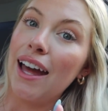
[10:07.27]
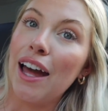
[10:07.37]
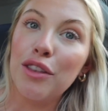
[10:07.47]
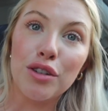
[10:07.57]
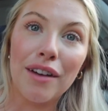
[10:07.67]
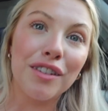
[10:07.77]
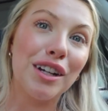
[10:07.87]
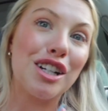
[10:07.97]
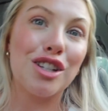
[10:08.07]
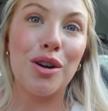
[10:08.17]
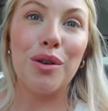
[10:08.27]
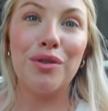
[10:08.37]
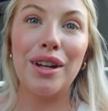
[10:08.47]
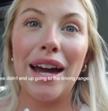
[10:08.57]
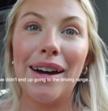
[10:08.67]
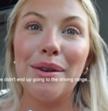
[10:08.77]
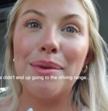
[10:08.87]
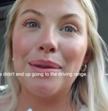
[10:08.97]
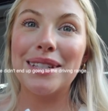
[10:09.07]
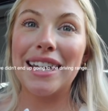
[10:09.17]
at the driving range, so hopefully I'll
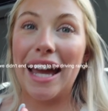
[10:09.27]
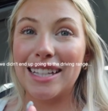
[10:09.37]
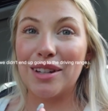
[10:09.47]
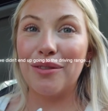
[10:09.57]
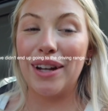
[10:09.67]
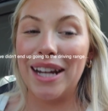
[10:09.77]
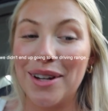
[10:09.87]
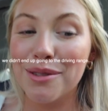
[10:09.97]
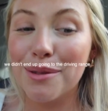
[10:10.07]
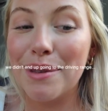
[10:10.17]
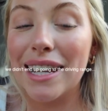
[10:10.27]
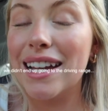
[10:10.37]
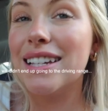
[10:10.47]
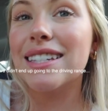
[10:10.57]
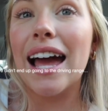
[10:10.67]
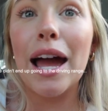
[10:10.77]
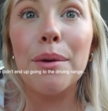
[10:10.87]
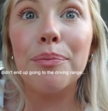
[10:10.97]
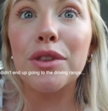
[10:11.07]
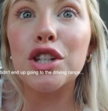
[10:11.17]
be able to get some videos because
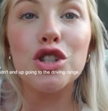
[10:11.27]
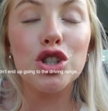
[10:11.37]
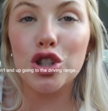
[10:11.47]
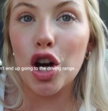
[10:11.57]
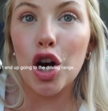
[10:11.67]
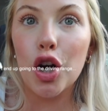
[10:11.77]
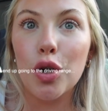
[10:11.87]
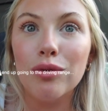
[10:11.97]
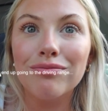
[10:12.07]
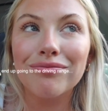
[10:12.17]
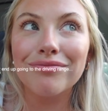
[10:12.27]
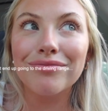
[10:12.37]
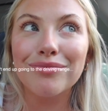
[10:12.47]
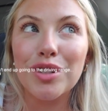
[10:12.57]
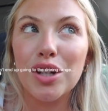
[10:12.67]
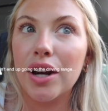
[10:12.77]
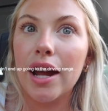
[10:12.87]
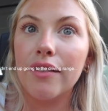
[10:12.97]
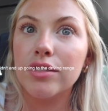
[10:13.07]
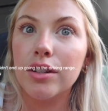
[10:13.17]
I'm so sorry I
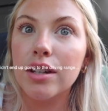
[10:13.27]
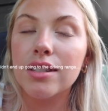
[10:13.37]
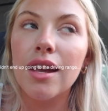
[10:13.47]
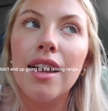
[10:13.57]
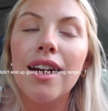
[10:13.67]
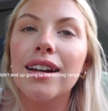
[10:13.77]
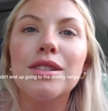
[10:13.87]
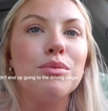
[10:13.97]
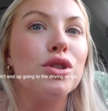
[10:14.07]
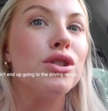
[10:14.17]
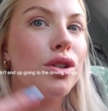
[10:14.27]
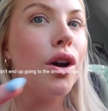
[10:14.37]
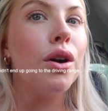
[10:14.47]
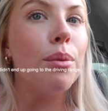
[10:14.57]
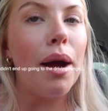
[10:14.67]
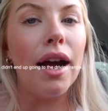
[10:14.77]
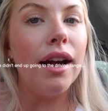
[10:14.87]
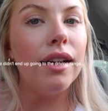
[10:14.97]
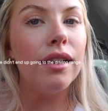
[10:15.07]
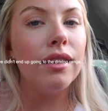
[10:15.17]
have to do this because I'm so
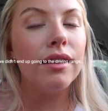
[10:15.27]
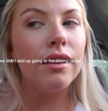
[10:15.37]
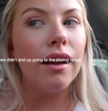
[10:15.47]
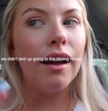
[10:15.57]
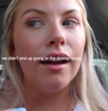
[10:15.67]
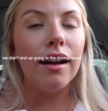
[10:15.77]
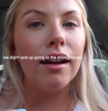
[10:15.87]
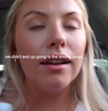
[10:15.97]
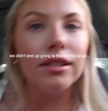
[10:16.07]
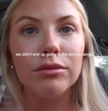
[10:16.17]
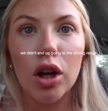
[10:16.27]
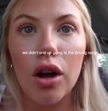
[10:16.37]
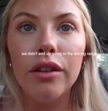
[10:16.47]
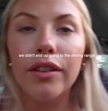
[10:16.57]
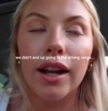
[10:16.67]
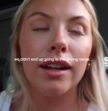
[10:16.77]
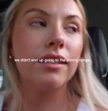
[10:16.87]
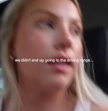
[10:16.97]
bad at golf. Like, I